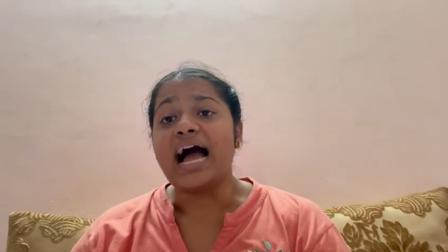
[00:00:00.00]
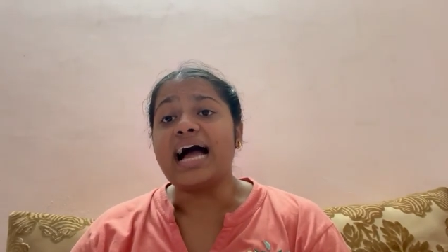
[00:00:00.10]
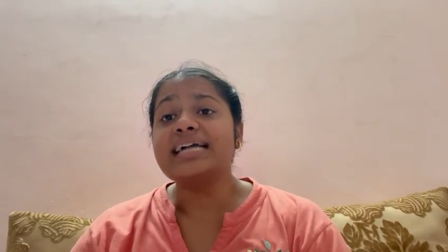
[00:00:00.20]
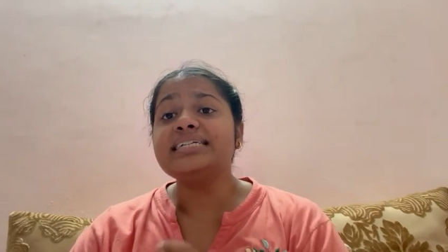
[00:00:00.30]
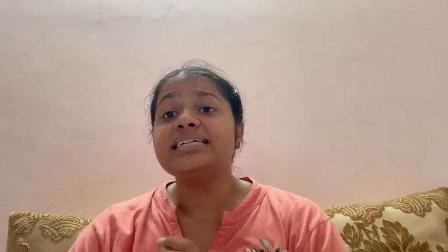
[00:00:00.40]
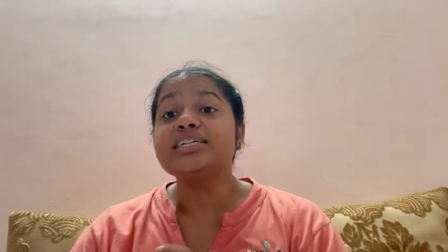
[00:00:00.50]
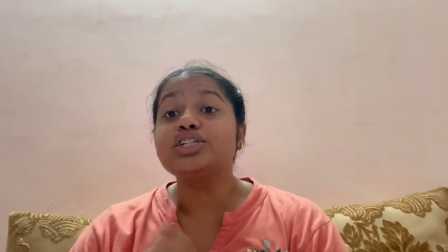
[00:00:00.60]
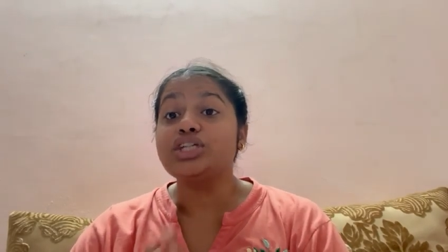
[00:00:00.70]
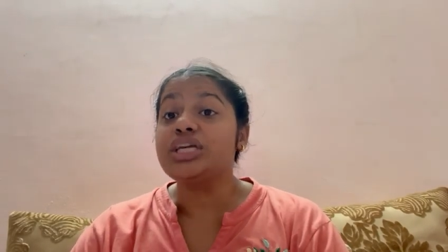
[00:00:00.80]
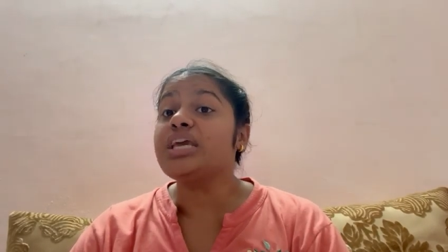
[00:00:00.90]
and
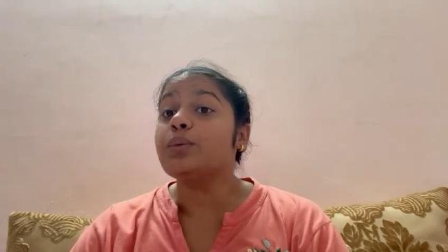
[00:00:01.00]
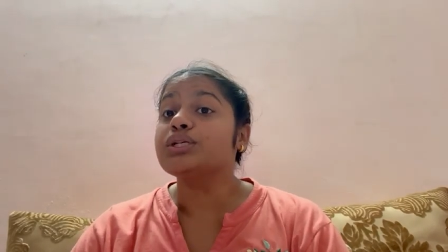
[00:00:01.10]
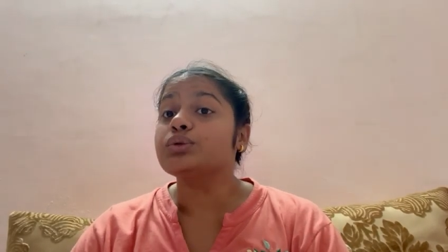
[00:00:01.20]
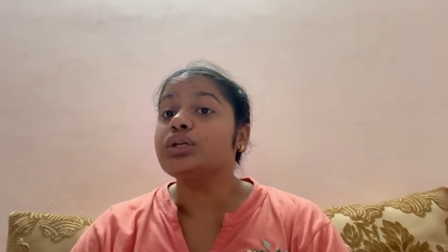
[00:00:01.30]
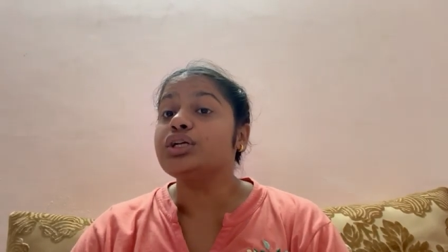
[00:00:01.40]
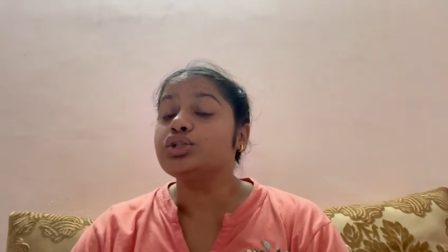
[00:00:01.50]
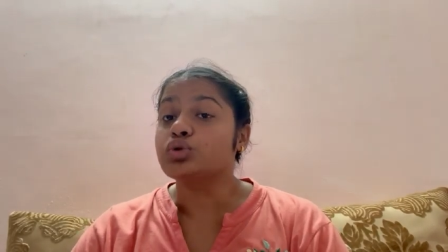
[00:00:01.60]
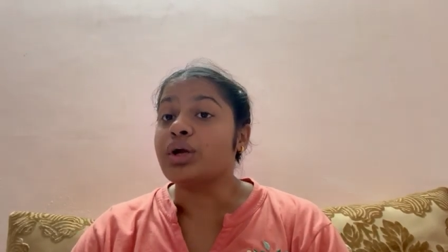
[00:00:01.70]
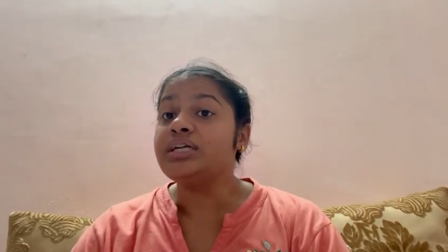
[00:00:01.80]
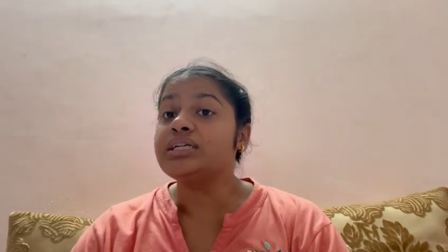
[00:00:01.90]
she eventually
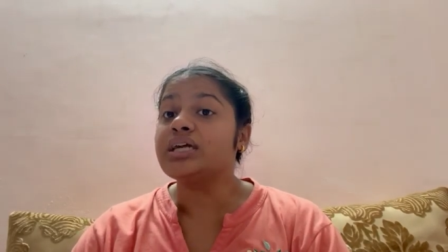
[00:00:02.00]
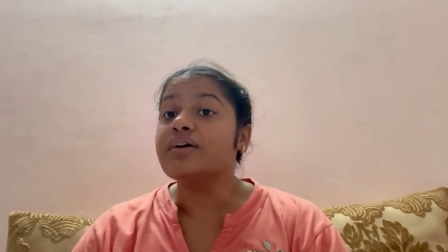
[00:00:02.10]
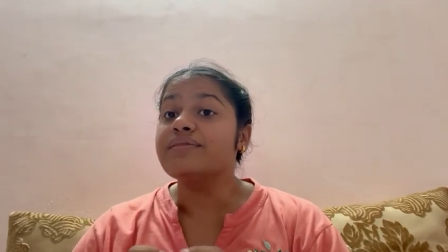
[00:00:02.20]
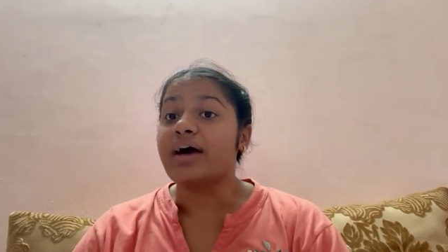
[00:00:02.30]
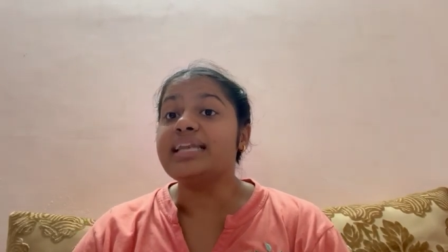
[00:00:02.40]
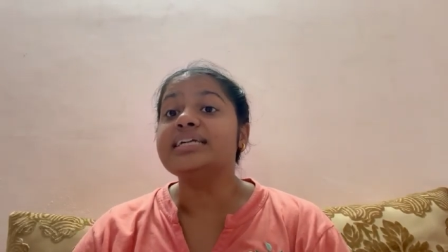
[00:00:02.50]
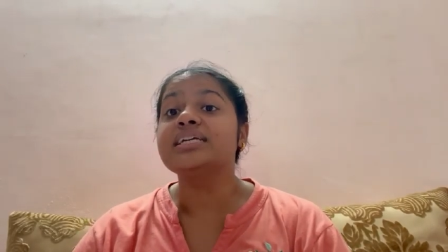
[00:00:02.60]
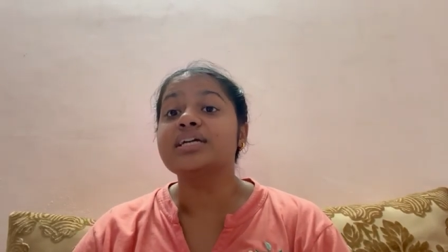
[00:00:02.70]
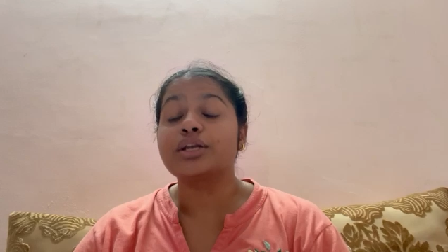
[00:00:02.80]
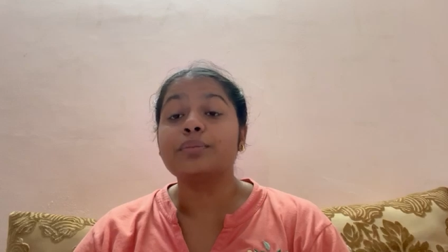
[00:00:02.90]
joined a
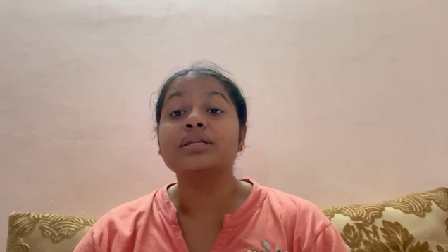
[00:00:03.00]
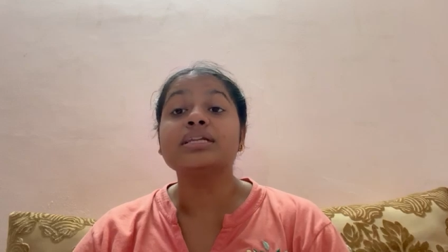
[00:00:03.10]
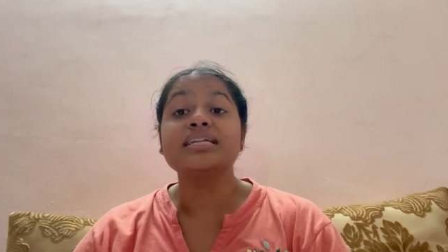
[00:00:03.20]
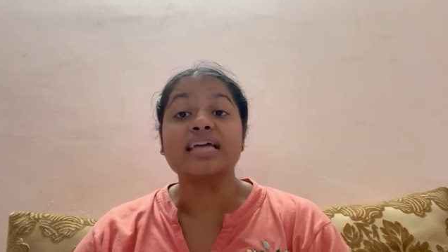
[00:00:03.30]
violent criminal